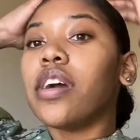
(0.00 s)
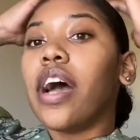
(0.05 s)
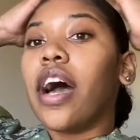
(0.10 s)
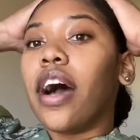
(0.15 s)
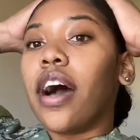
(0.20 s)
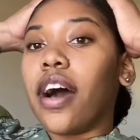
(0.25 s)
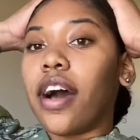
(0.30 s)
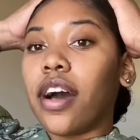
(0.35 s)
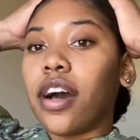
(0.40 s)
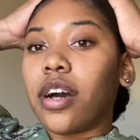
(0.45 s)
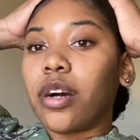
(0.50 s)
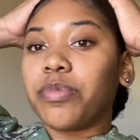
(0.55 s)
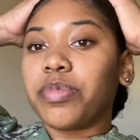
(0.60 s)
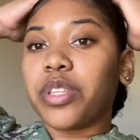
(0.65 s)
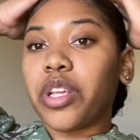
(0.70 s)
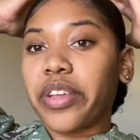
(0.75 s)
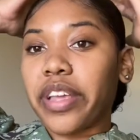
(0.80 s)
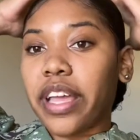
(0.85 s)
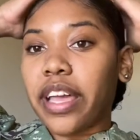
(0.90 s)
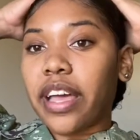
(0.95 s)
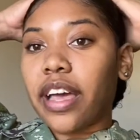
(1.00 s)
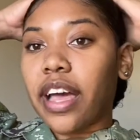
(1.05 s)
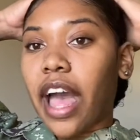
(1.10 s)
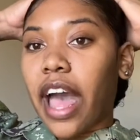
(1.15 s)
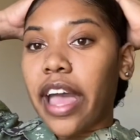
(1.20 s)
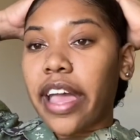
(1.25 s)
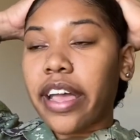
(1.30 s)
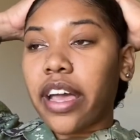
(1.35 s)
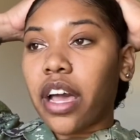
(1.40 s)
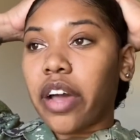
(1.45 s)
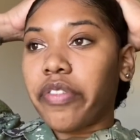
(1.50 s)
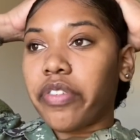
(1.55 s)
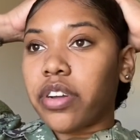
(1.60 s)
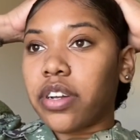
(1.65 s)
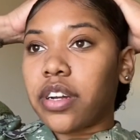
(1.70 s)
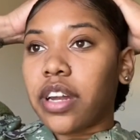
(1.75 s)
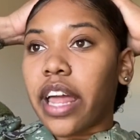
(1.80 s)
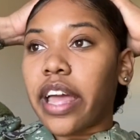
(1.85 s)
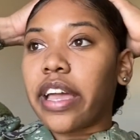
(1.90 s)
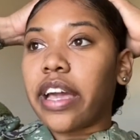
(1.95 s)
um so yeah i
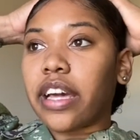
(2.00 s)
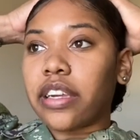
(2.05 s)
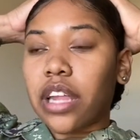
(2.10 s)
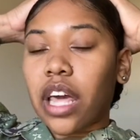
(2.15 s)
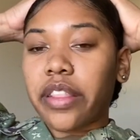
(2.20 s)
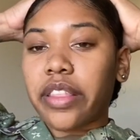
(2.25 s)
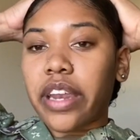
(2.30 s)
covered like a lot